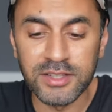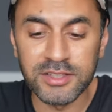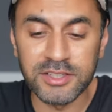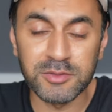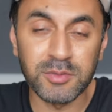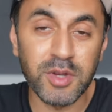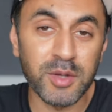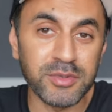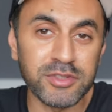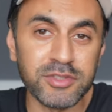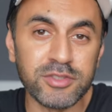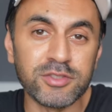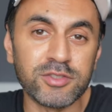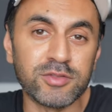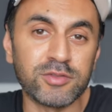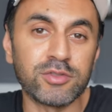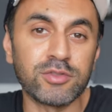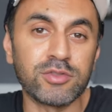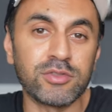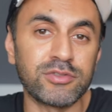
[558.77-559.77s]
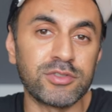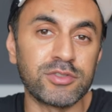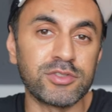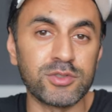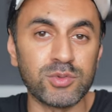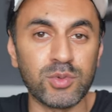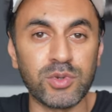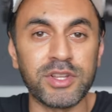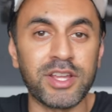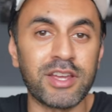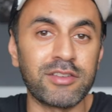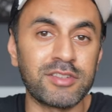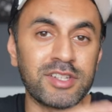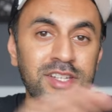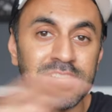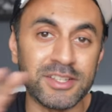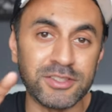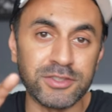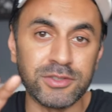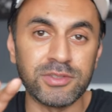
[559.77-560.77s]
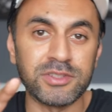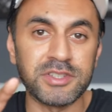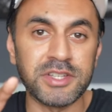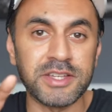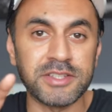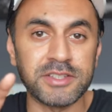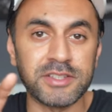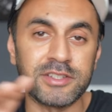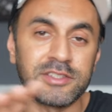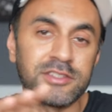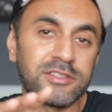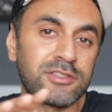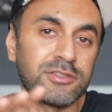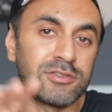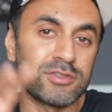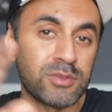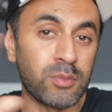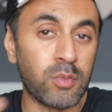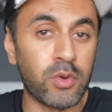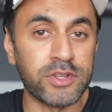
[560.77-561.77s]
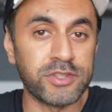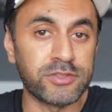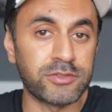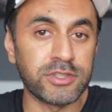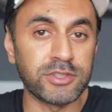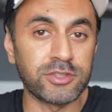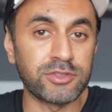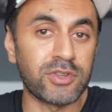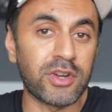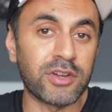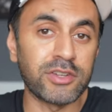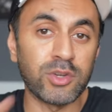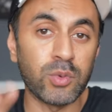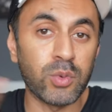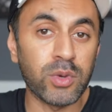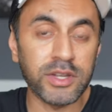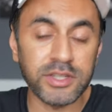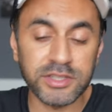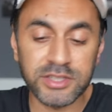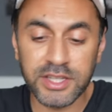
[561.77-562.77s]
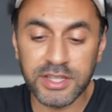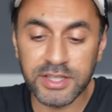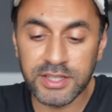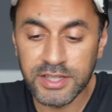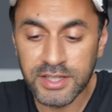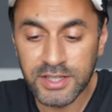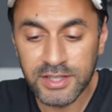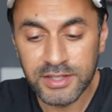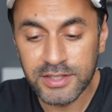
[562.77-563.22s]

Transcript: This might be useful if you just want to have it next to your desk and you do some monitoring throughout your workday